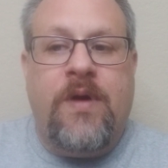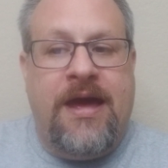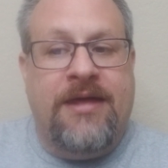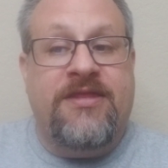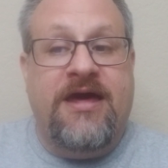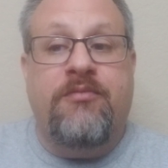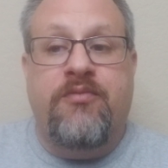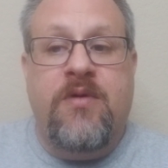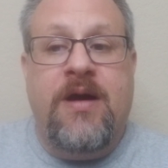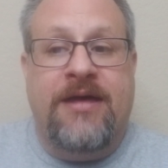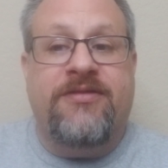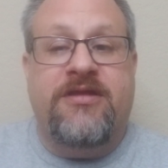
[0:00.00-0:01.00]

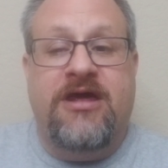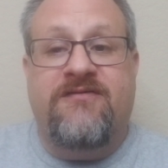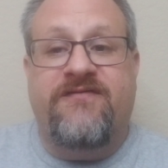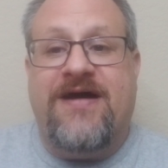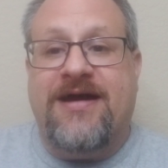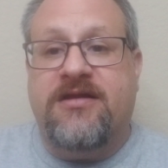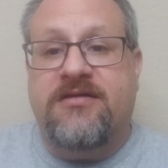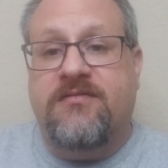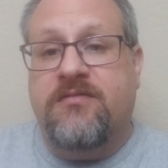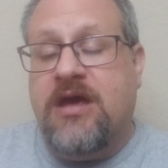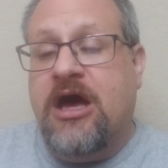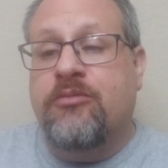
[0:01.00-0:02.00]
in fact,
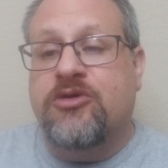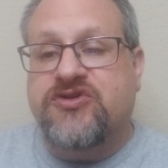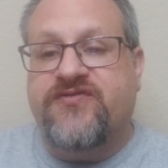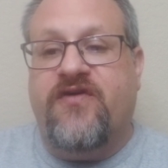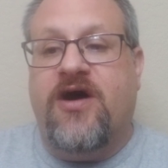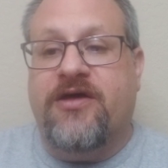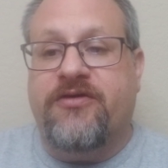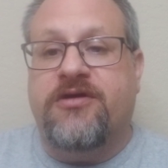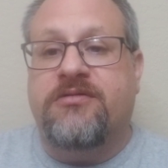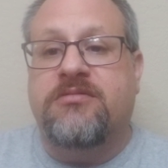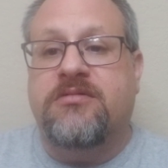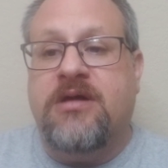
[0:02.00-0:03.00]
Elmo's
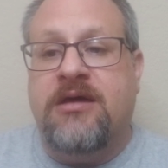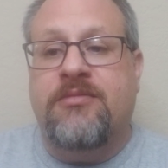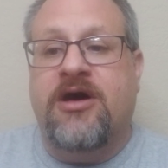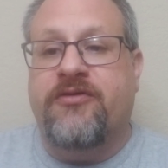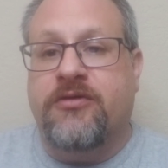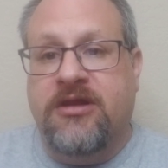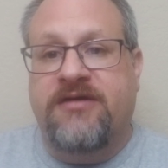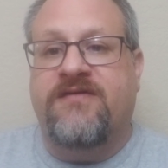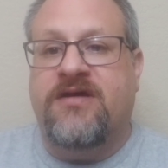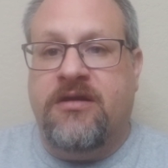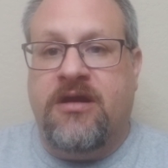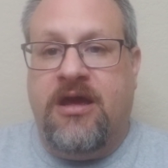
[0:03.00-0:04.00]
father and mother live
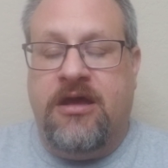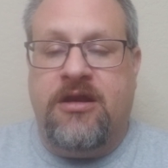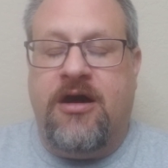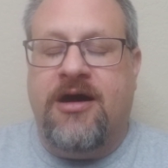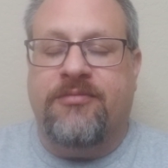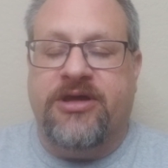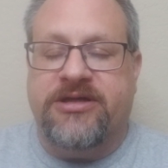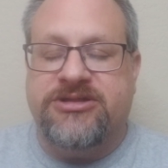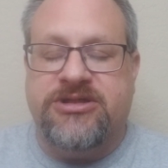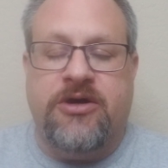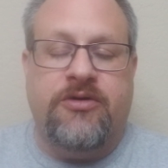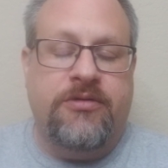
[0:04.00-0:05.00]
in Hommlet,
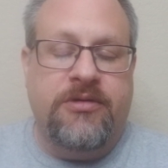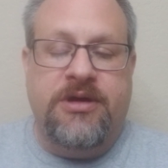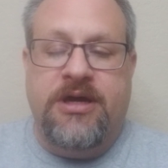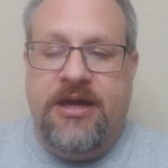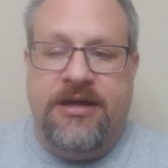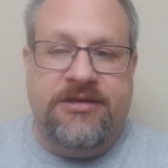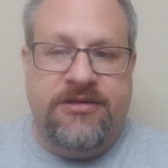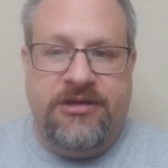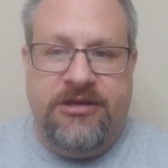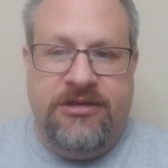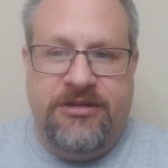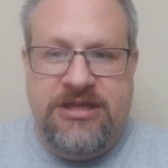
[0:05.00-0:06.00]
so
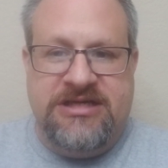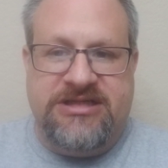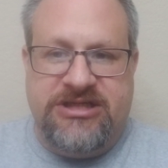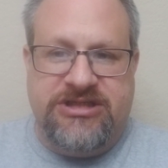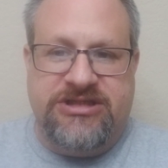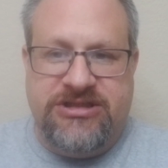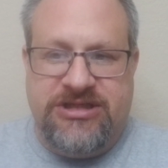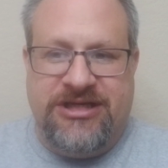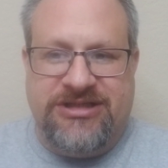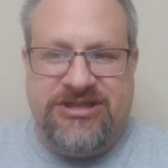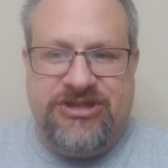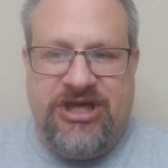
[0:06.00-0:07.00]
this is
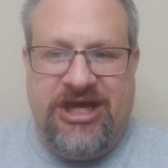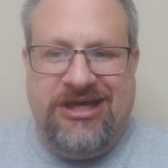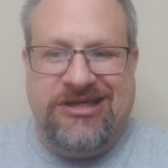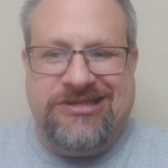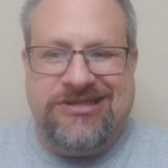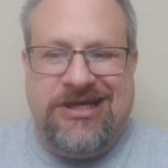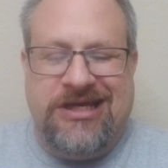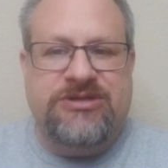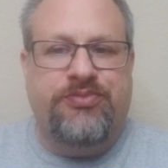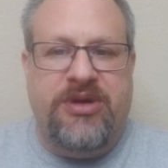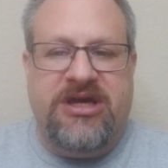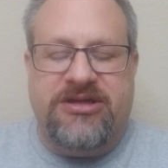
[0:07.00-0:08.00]
his
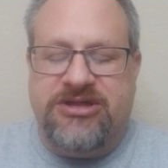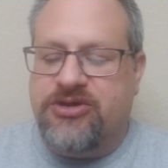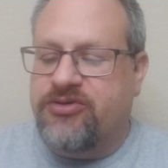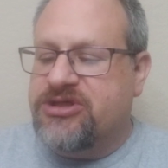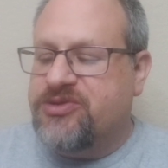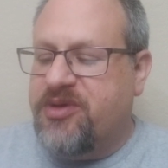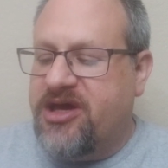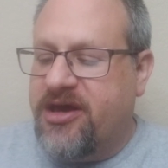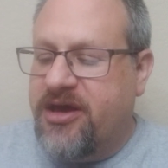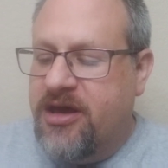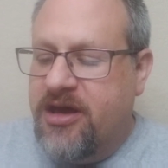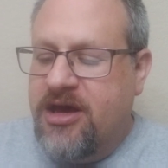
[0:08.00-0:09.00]
beat, so to
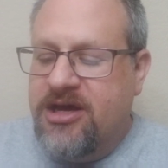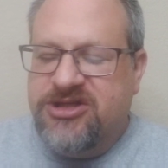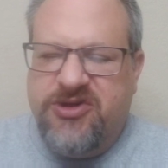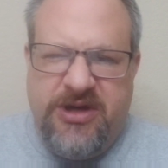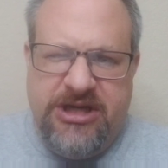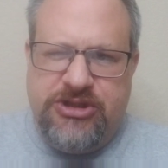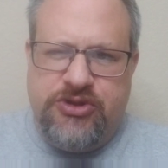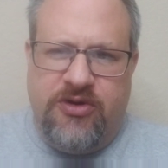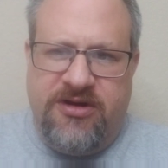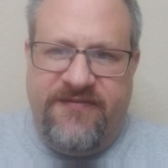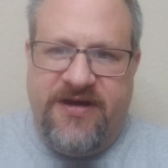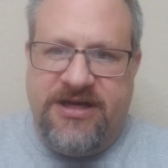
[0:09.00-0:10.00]
speak. So he's
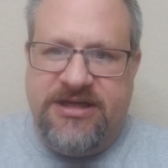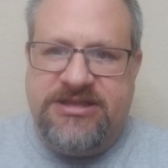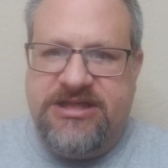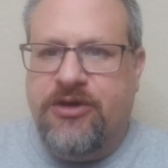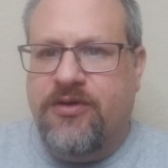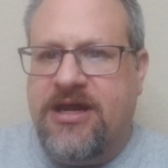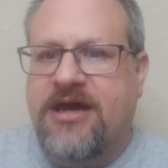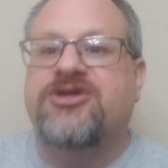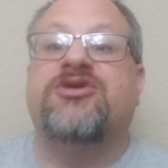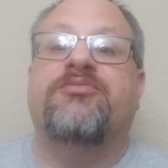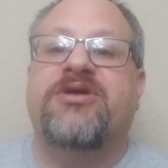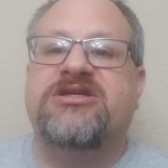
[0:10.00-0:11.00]
sort of a secret
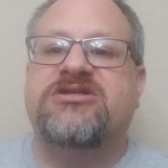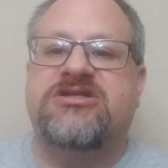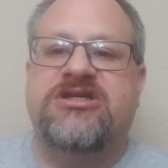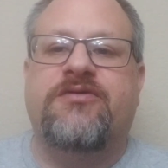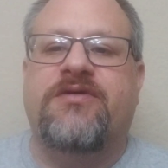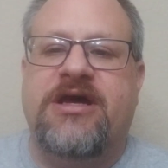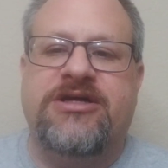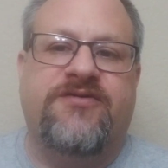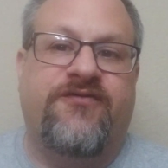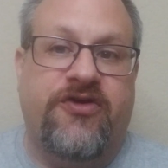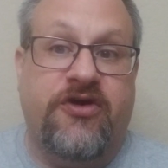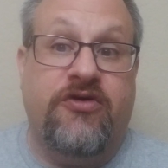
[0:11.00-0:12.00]
agent, but he's a secret
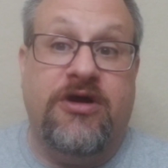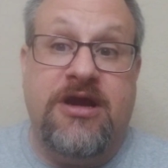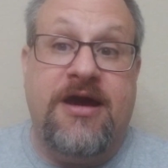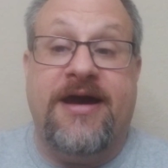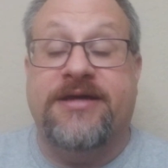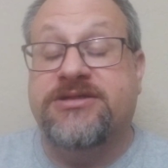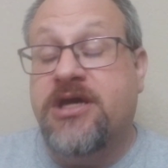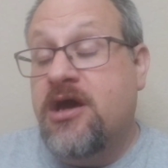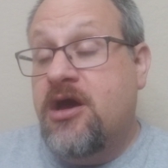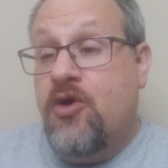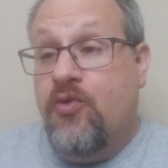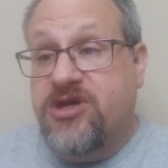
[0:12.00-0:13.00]
agent for the good guys,
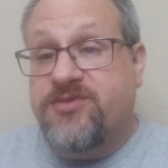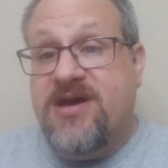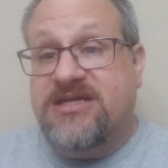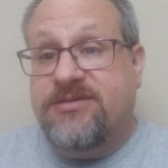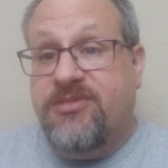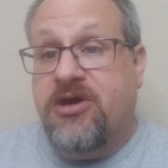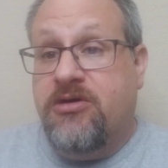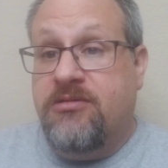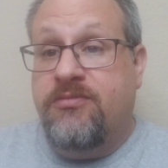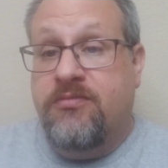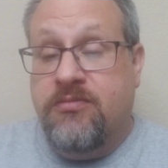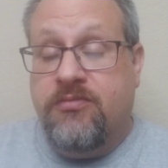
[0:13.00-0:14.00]
which makes him a
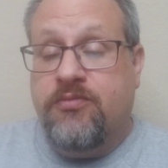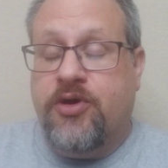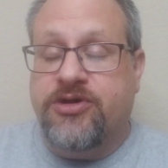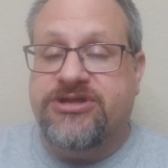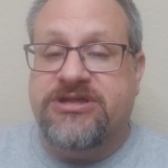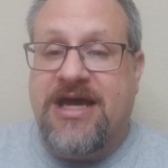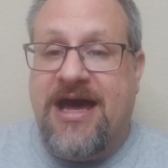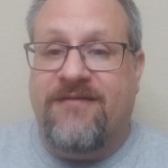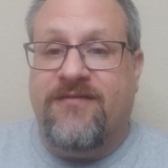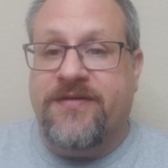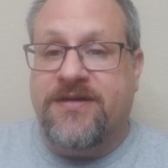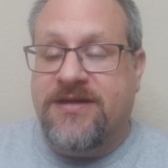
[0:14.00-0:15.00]
good person to
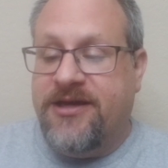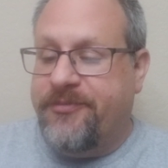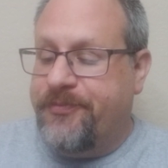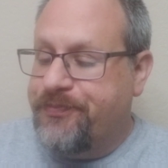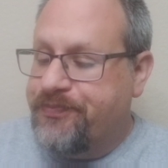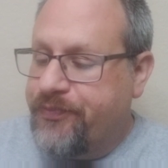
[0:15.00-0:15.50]
have on the team.